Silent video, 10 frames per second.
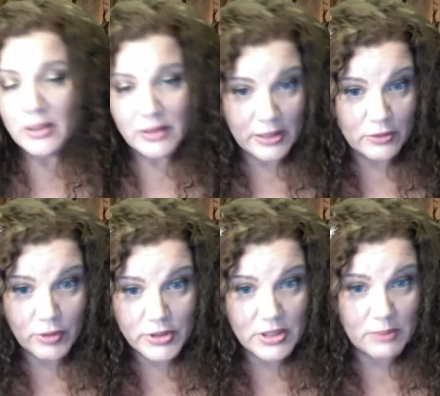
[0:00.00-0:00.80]
And
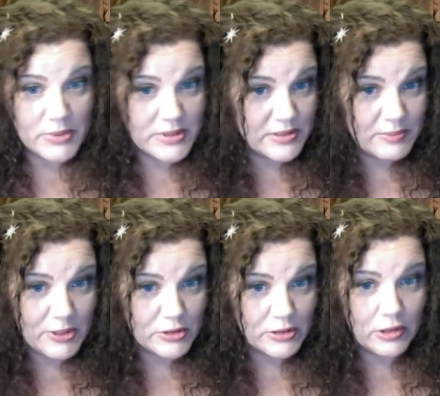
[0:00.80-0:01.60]
crushed up is
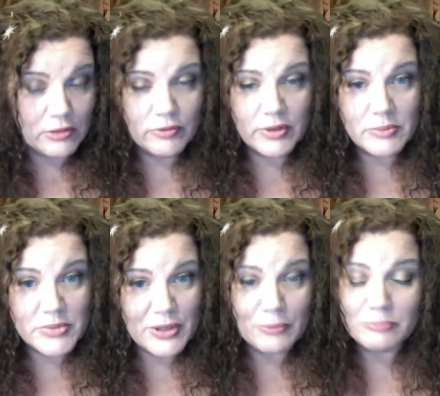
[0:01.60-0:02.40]
especially good for them.
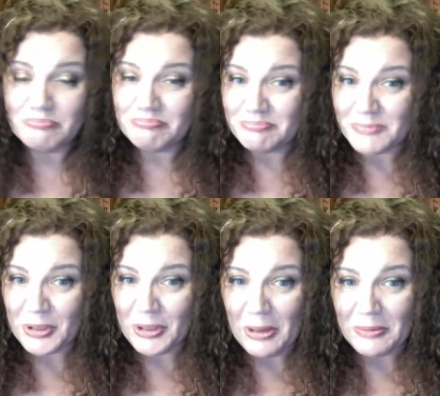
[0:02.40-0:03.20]
So
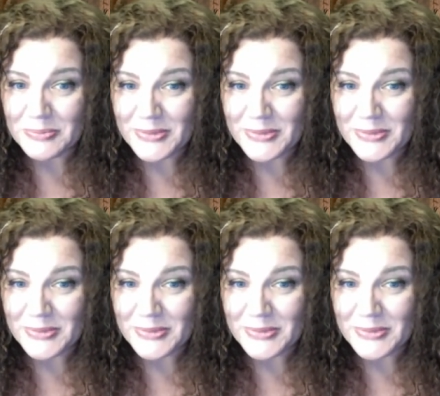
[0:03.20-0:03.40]
there you go.